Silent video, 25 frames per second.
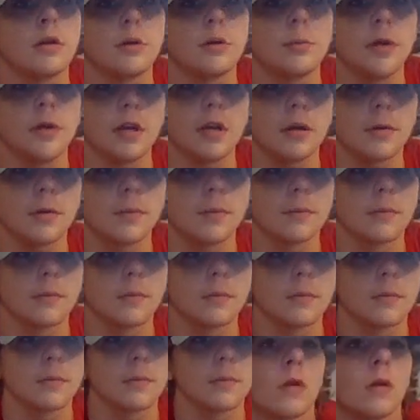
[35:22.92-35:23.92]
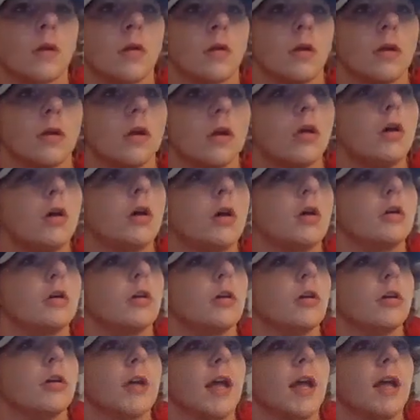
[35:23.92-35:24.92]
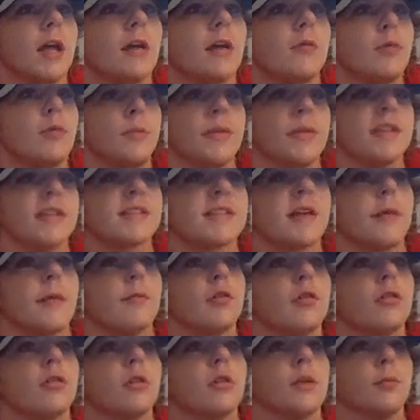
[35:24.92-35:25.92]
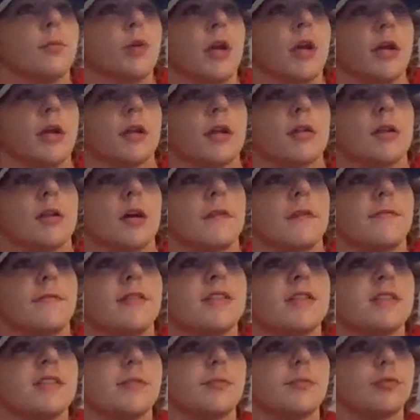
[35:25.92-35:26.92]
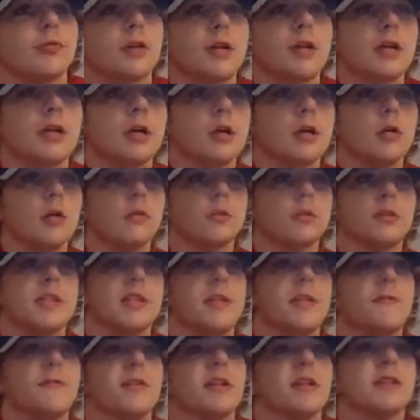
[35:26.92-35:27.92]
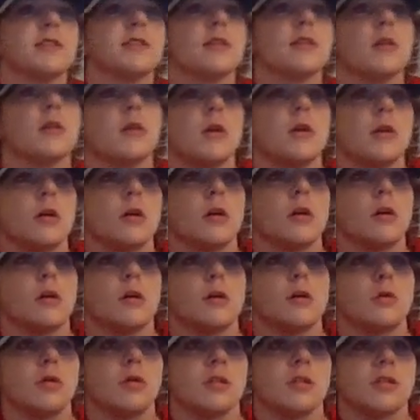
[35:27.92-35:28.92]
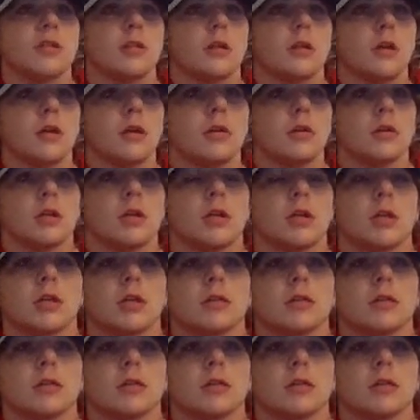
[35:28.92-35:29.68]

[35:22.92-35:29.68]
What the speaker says: good pick. Okay, you missed some during the break. Donovan Zabrango, defense, went to the